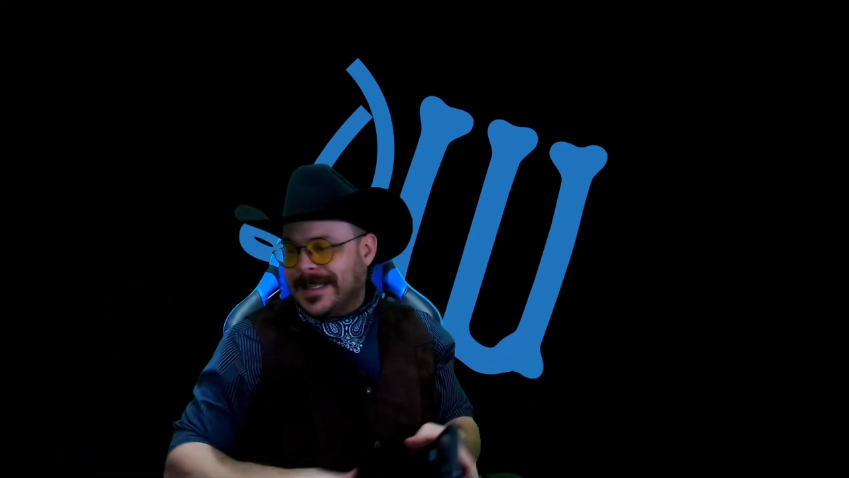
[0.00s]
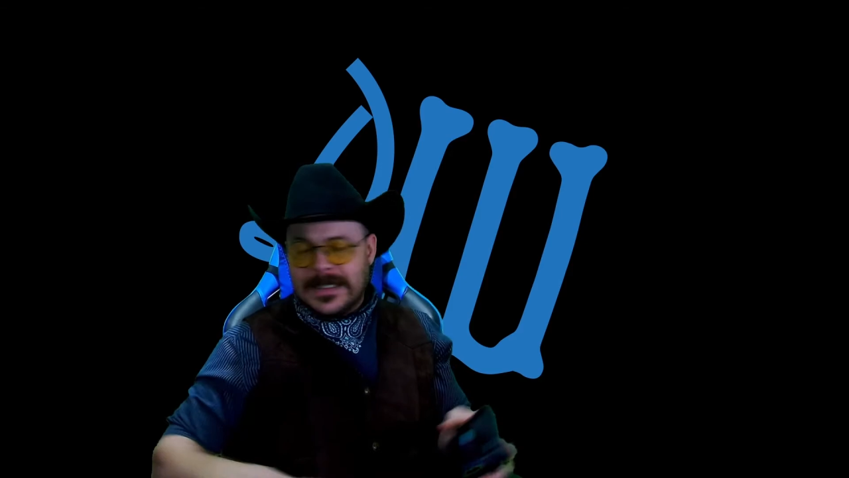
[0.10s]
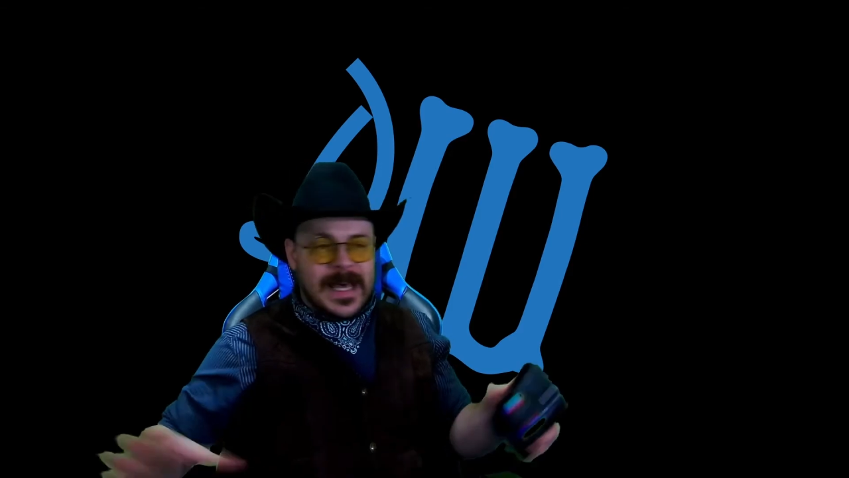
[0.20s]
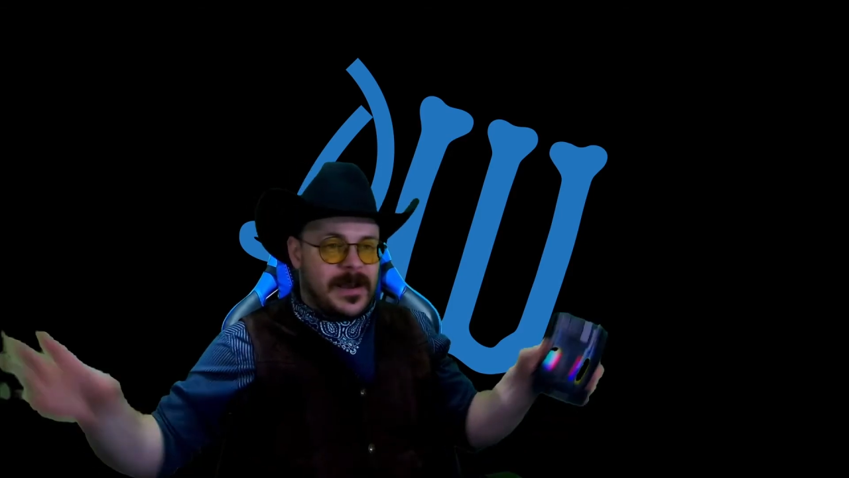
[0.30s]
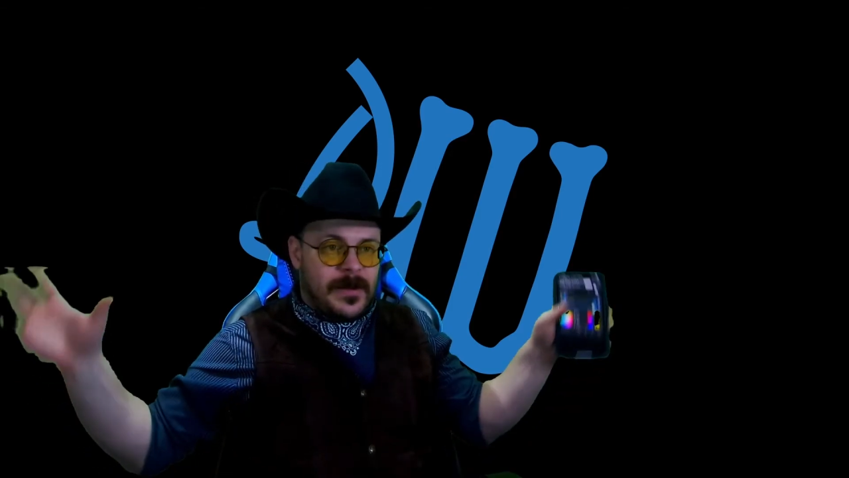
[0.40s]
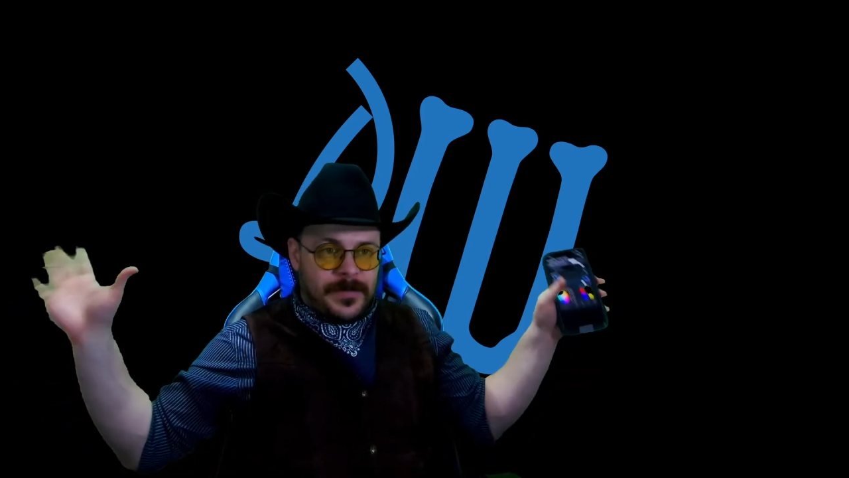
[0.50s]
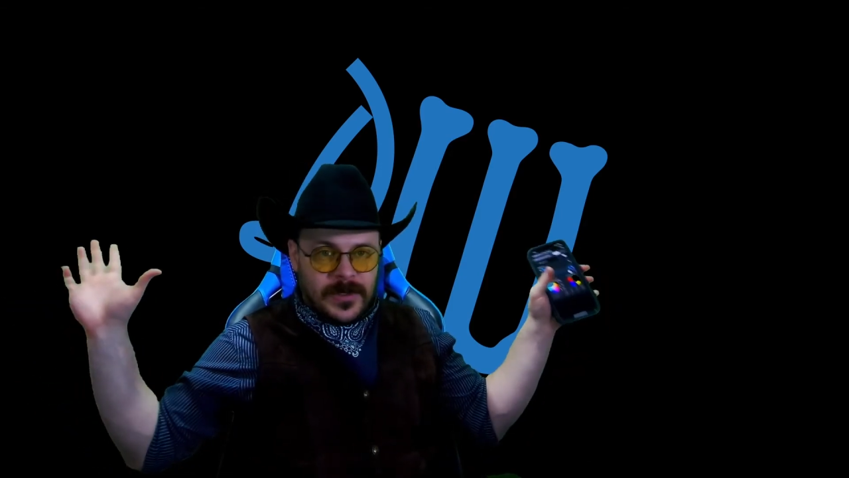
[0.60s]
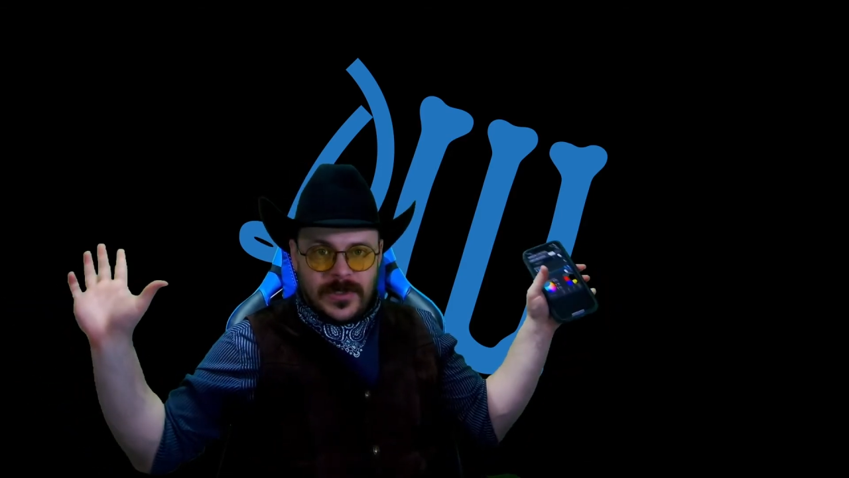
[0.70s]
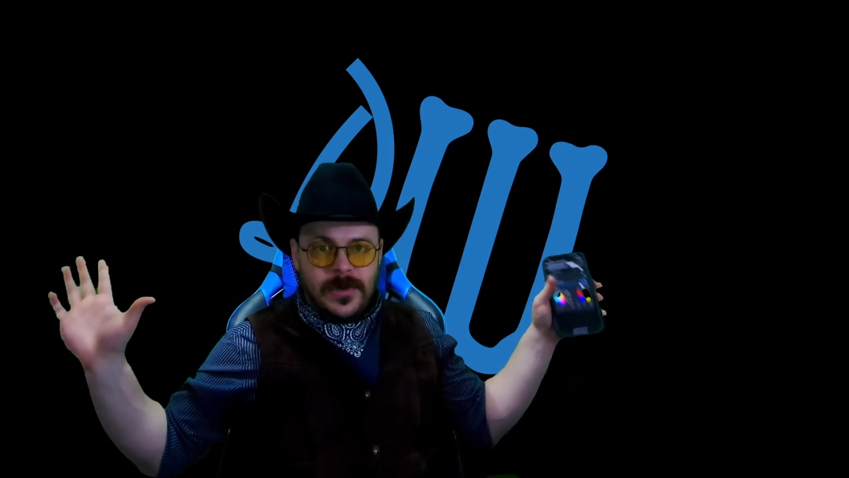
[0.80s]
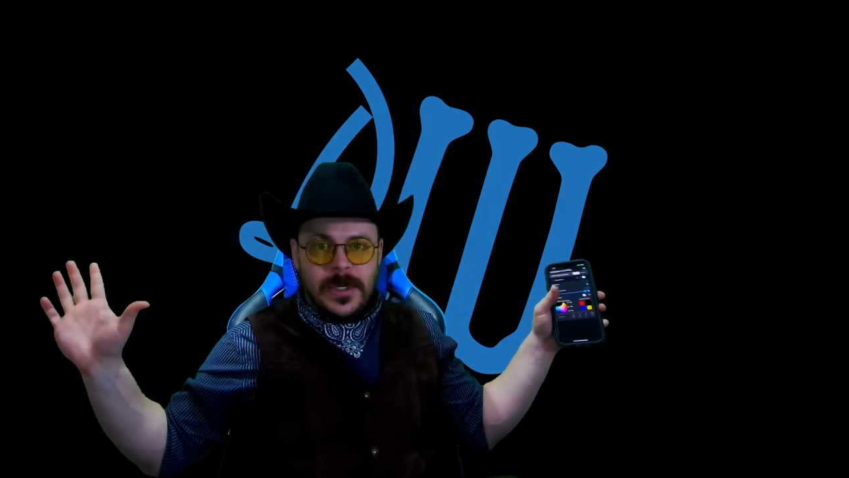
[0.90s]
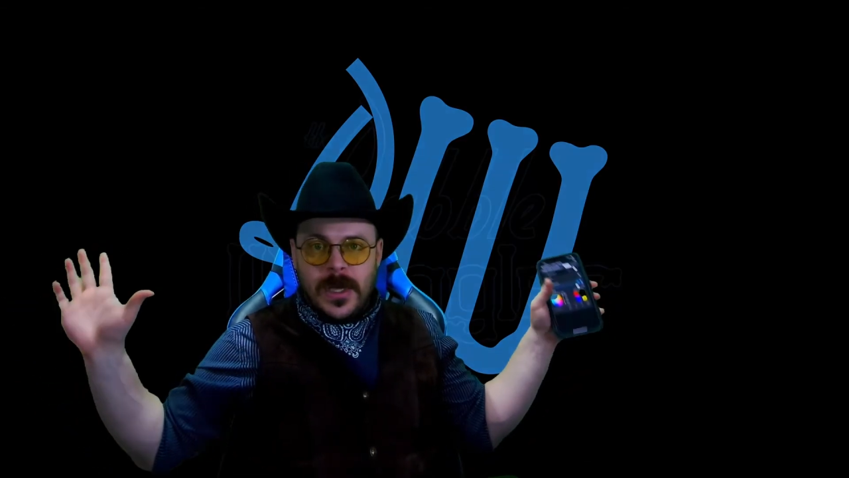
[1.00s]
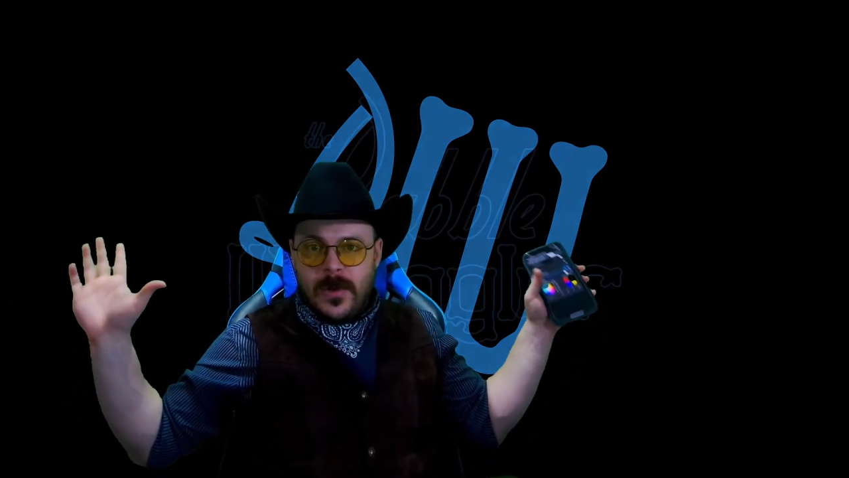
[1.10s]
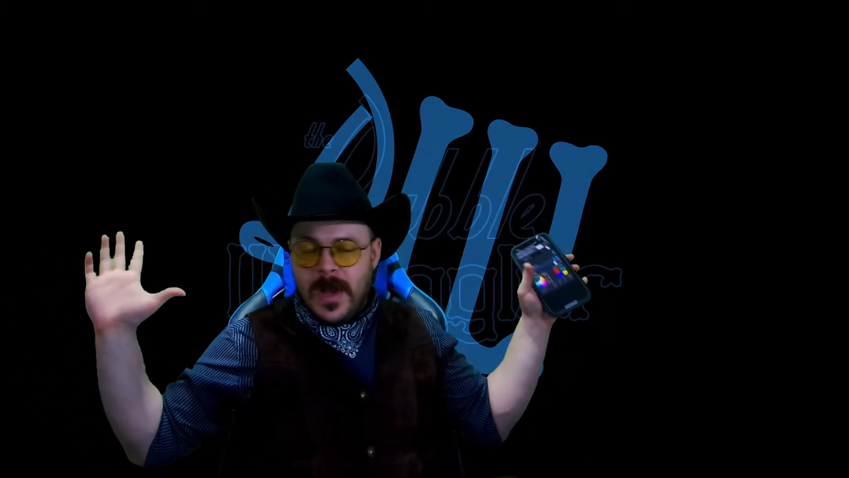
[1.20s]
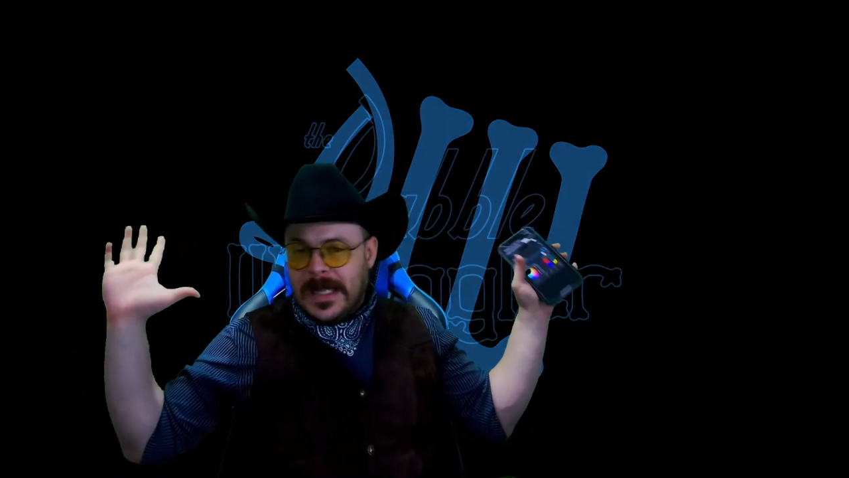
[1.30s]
Light up your studio,